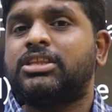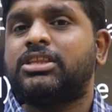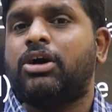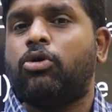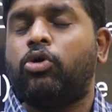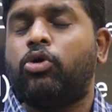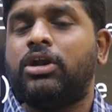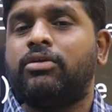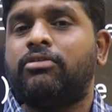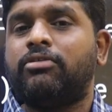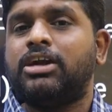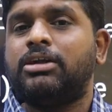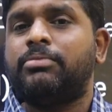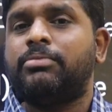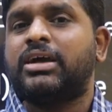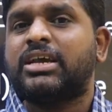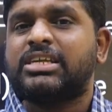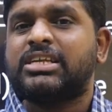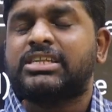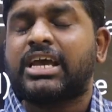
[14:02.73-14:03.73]
Within the old
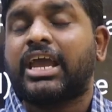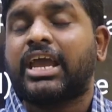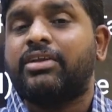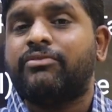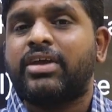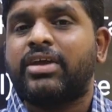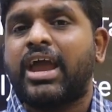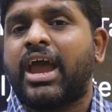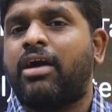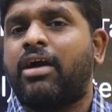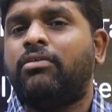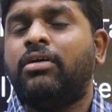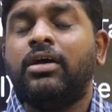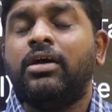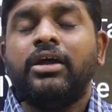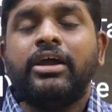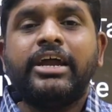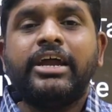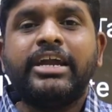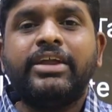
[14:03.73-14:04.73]
world monkeys, again we
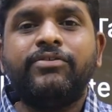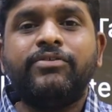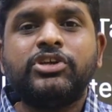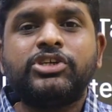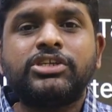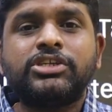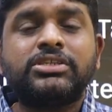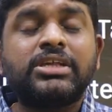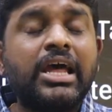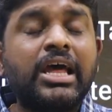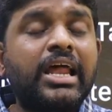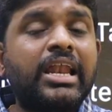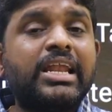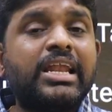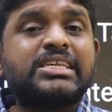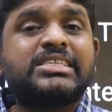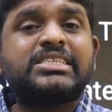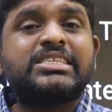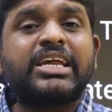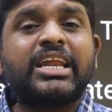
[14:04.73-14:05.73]
have divisions,
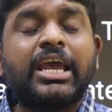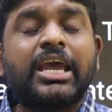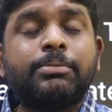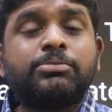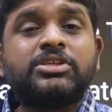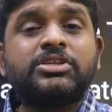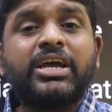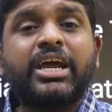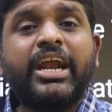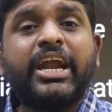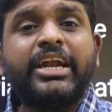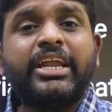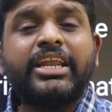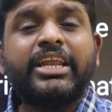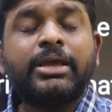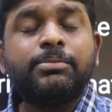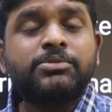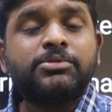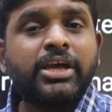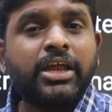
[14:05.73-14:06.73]
lesser apes,
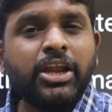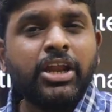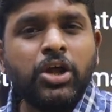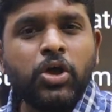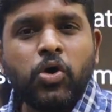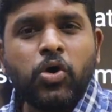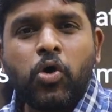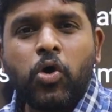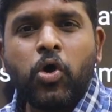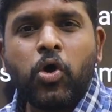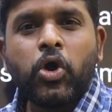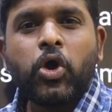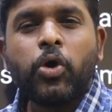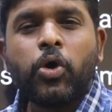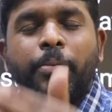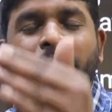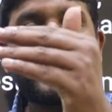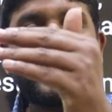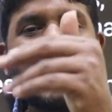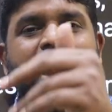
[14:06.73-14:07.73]
greater apes and
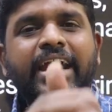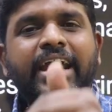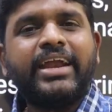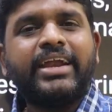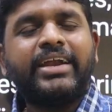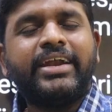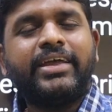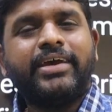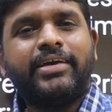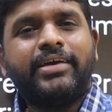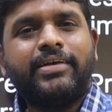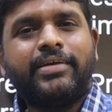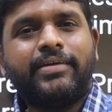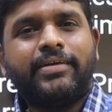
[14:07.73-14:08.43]
humanoid.